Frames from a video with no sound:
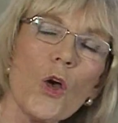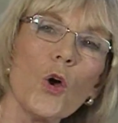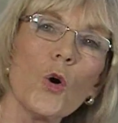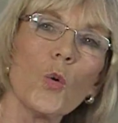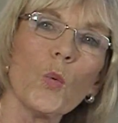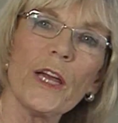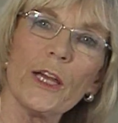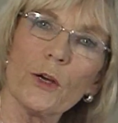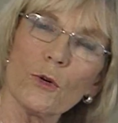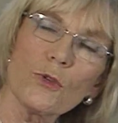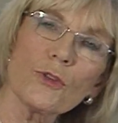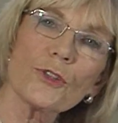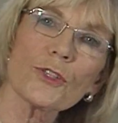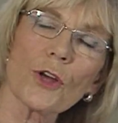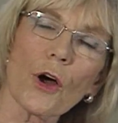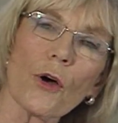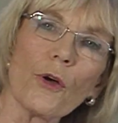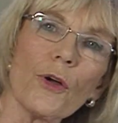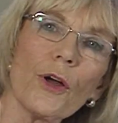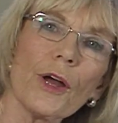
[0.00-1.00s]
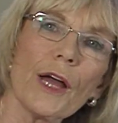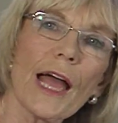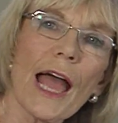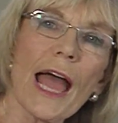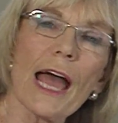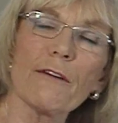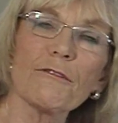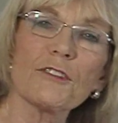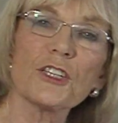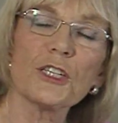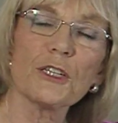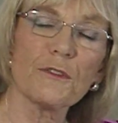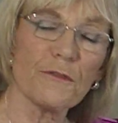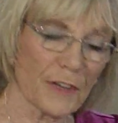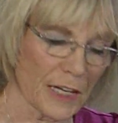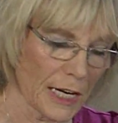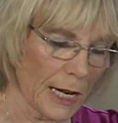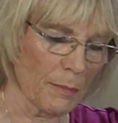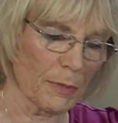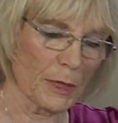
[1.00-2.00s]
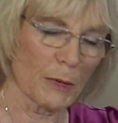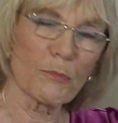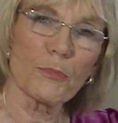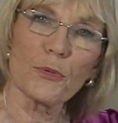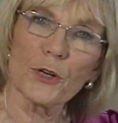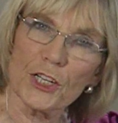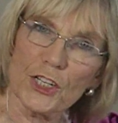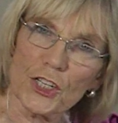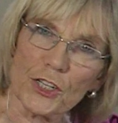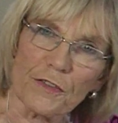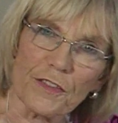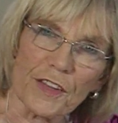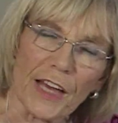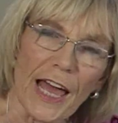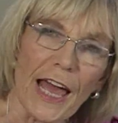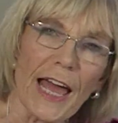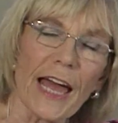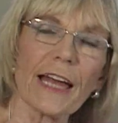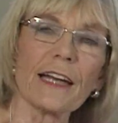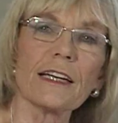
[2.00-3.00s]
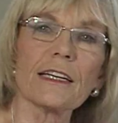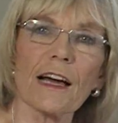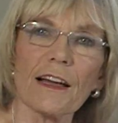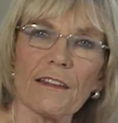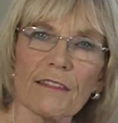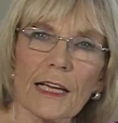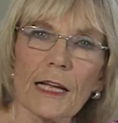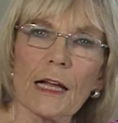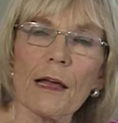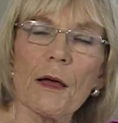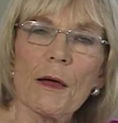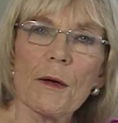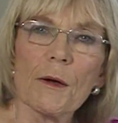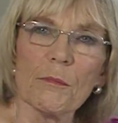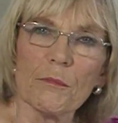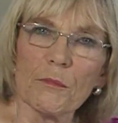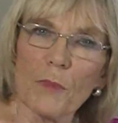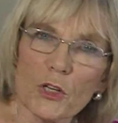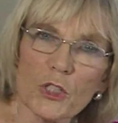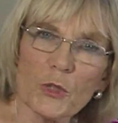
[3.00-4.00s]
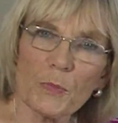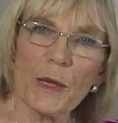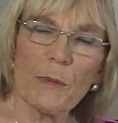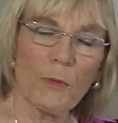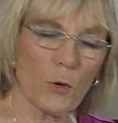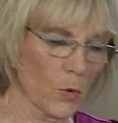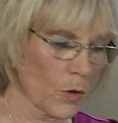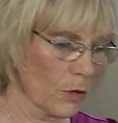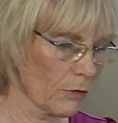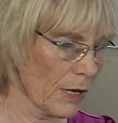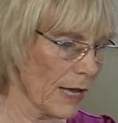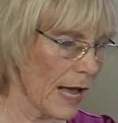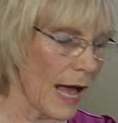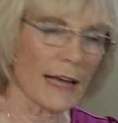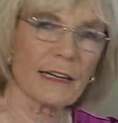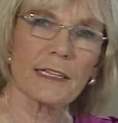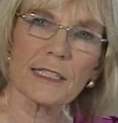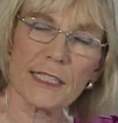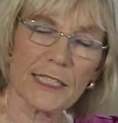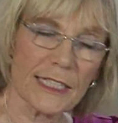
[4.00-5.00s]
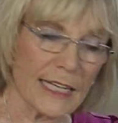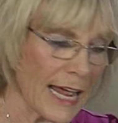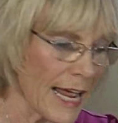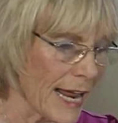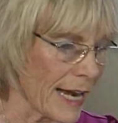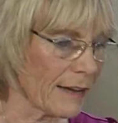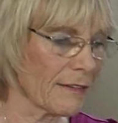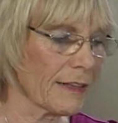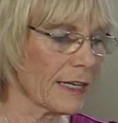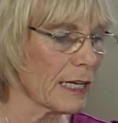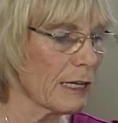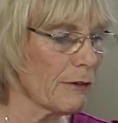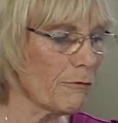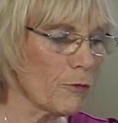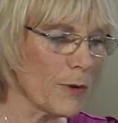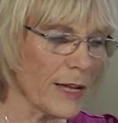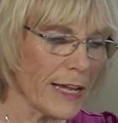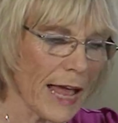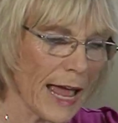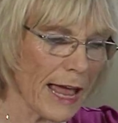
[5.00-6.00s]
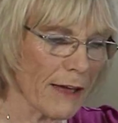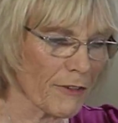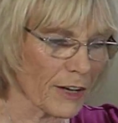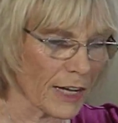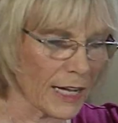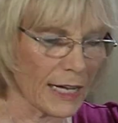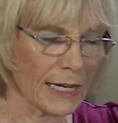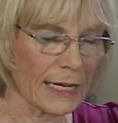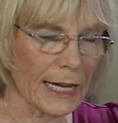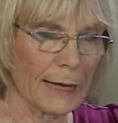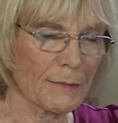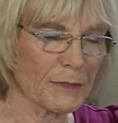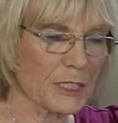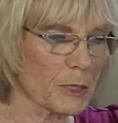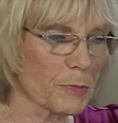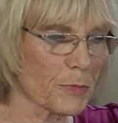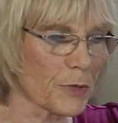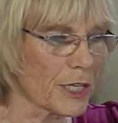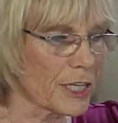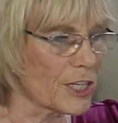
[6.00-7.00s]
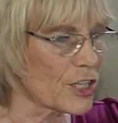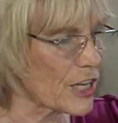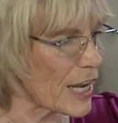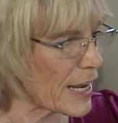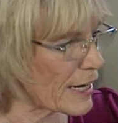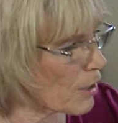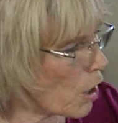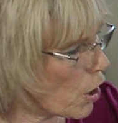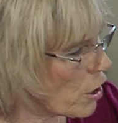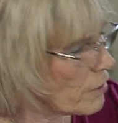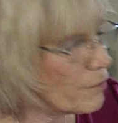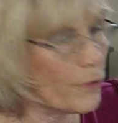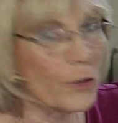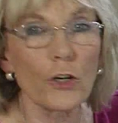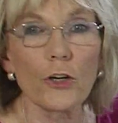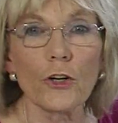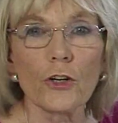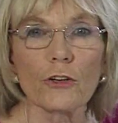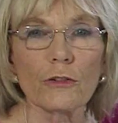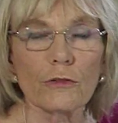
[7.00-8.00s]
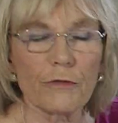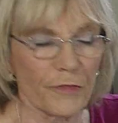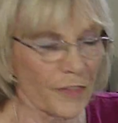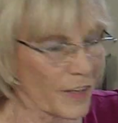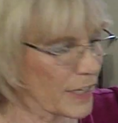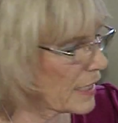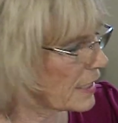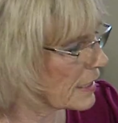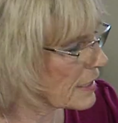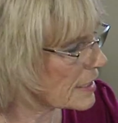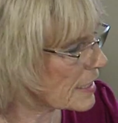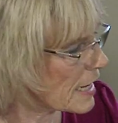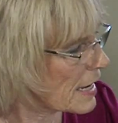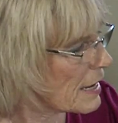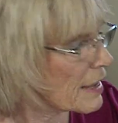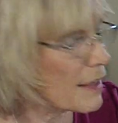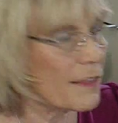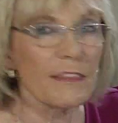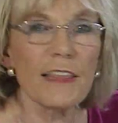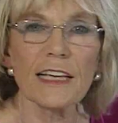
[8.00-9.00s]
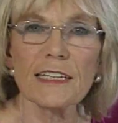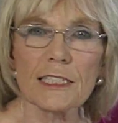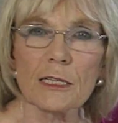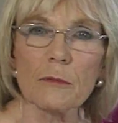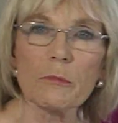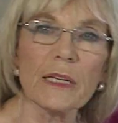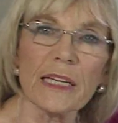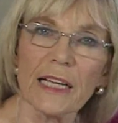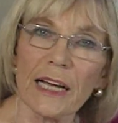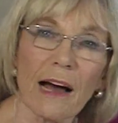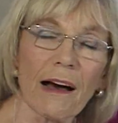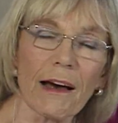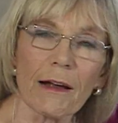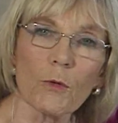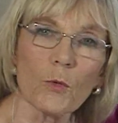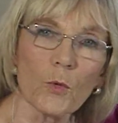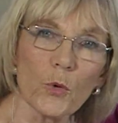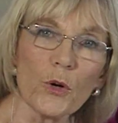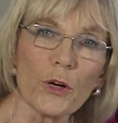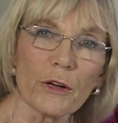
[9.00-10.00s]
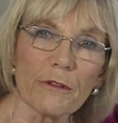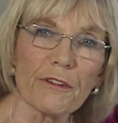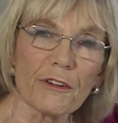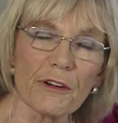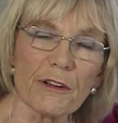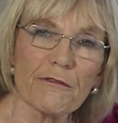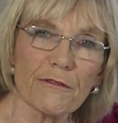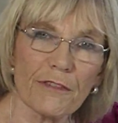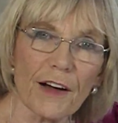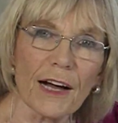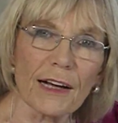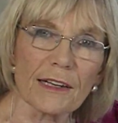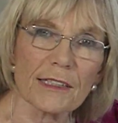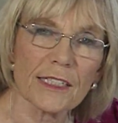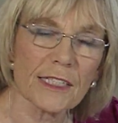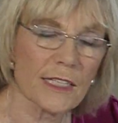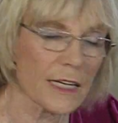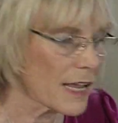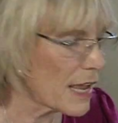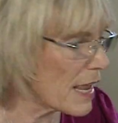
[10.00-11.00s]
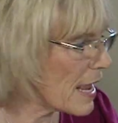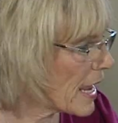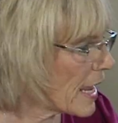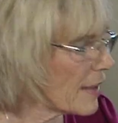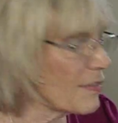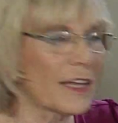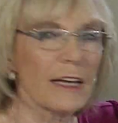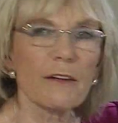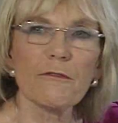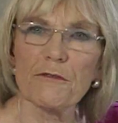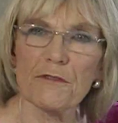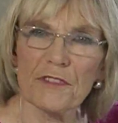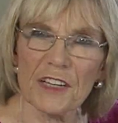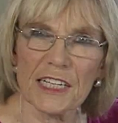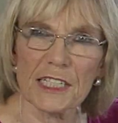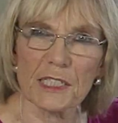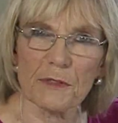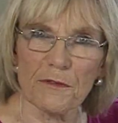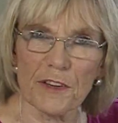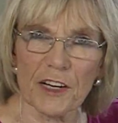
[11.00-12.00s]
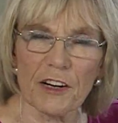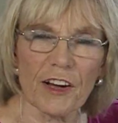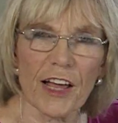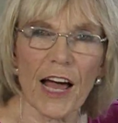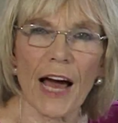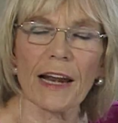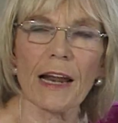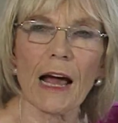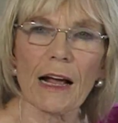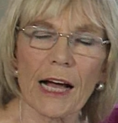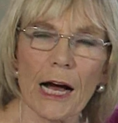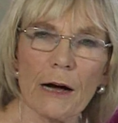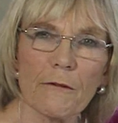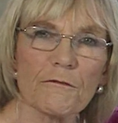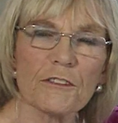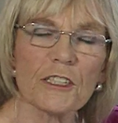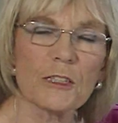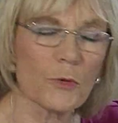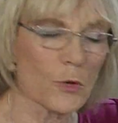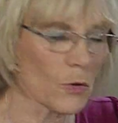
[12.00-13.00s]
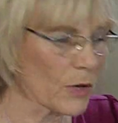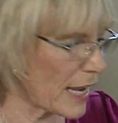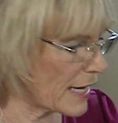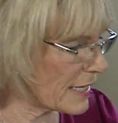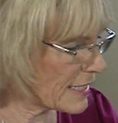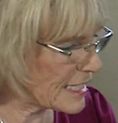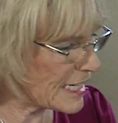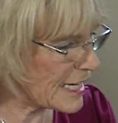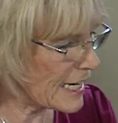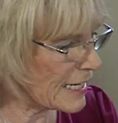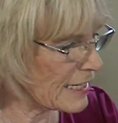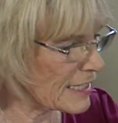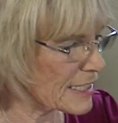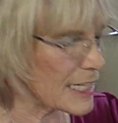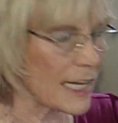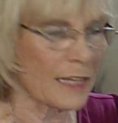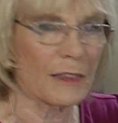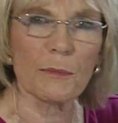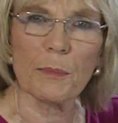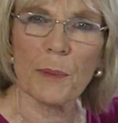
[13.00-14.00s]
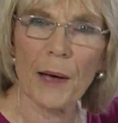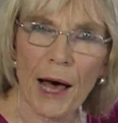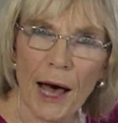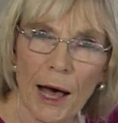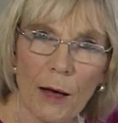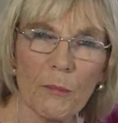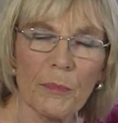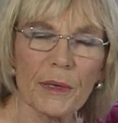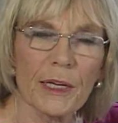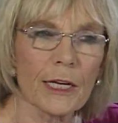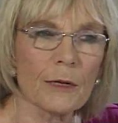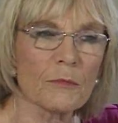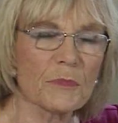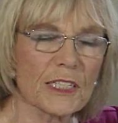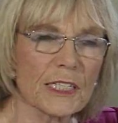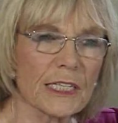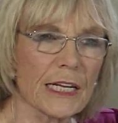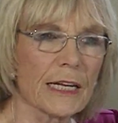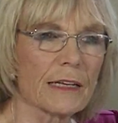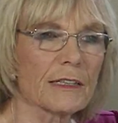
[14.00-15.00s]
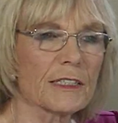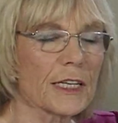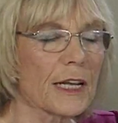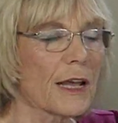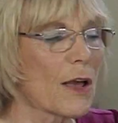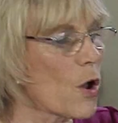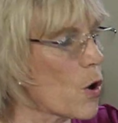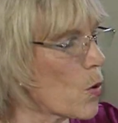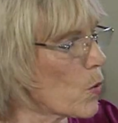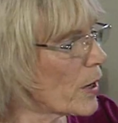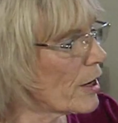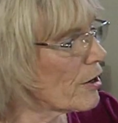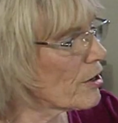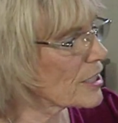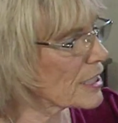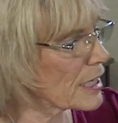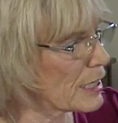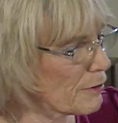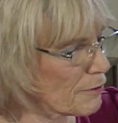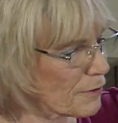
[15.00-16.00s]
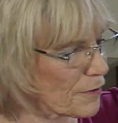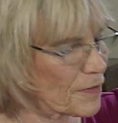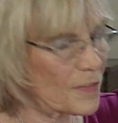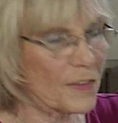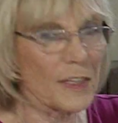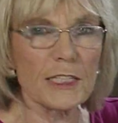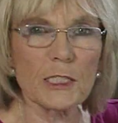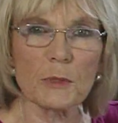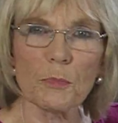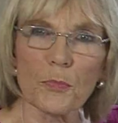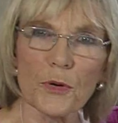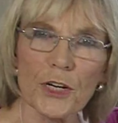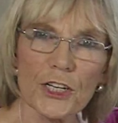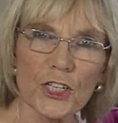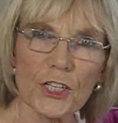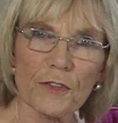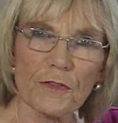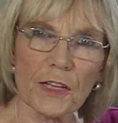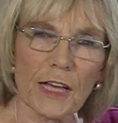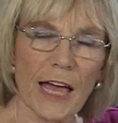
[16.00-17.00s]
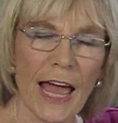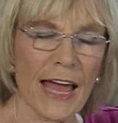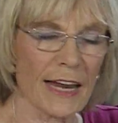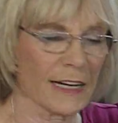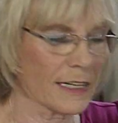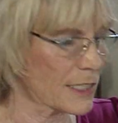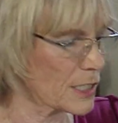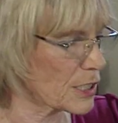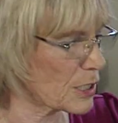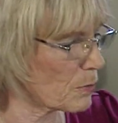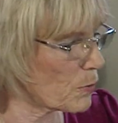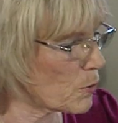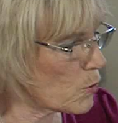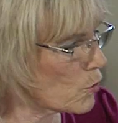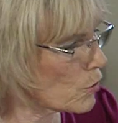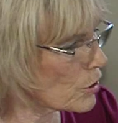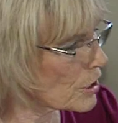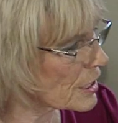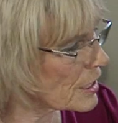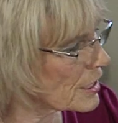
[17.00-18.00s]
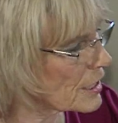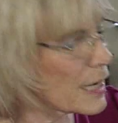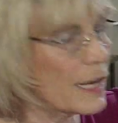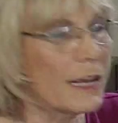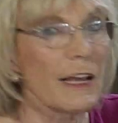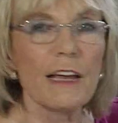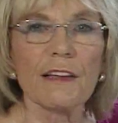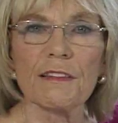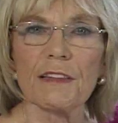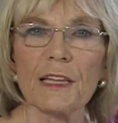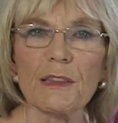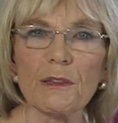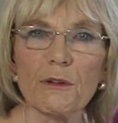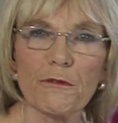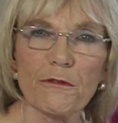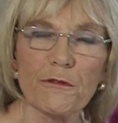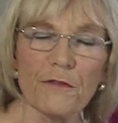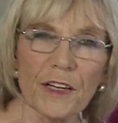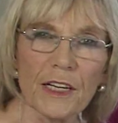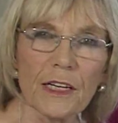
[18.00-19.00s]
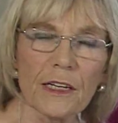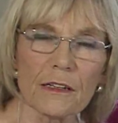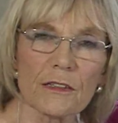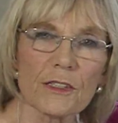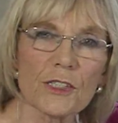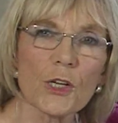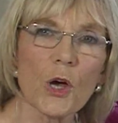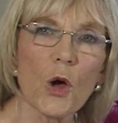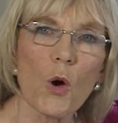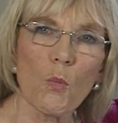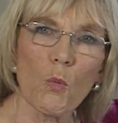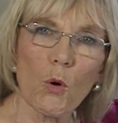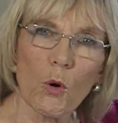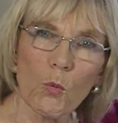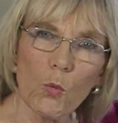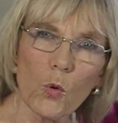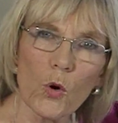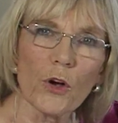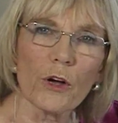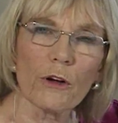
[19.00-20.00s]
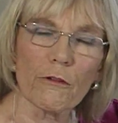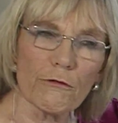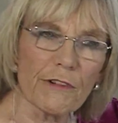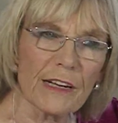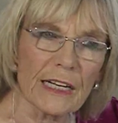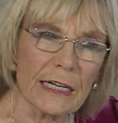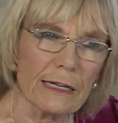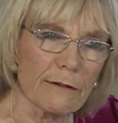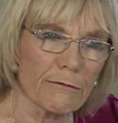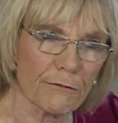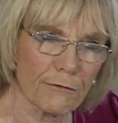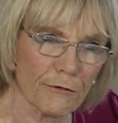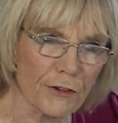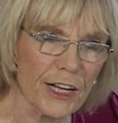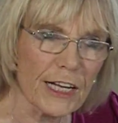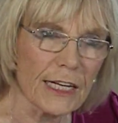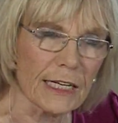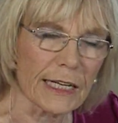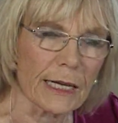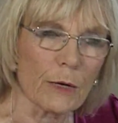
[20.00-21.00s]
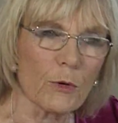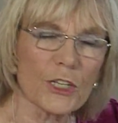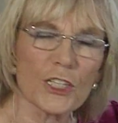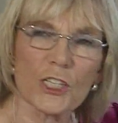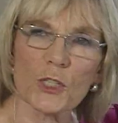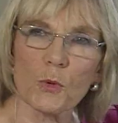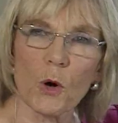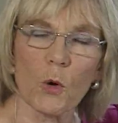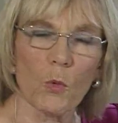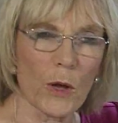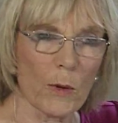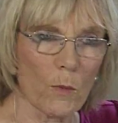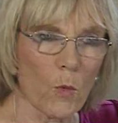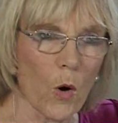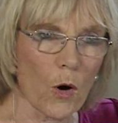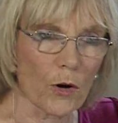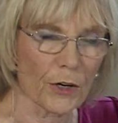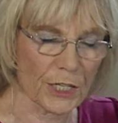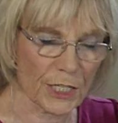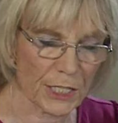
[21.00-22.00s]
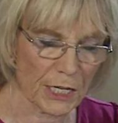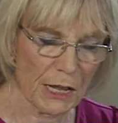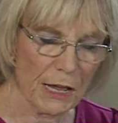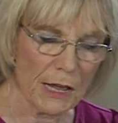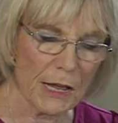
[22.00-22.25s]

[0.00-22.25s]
We also have to develop the bridge of the hand. I think most people will understand that if we have a collapsed bridge and overcurled fingers, they simply can't work very fast. And it's very uncomfortable and tense, and the palm becomes tense. Whereas if this bridge of the hand is supported, then the fingers will work really freely, which is what we want.